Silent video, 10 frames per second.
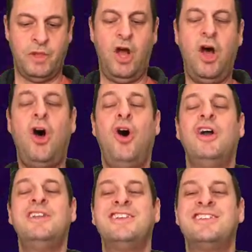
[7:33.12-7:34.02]
Oh,
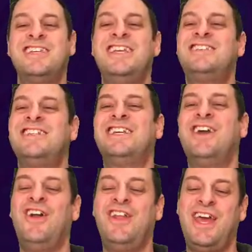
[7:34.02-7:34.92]
I just easily
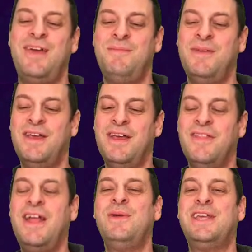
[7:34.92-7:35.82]
got him.
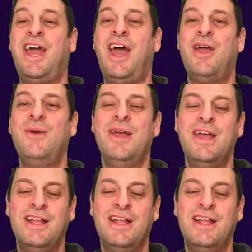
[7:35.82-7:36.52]
There we go.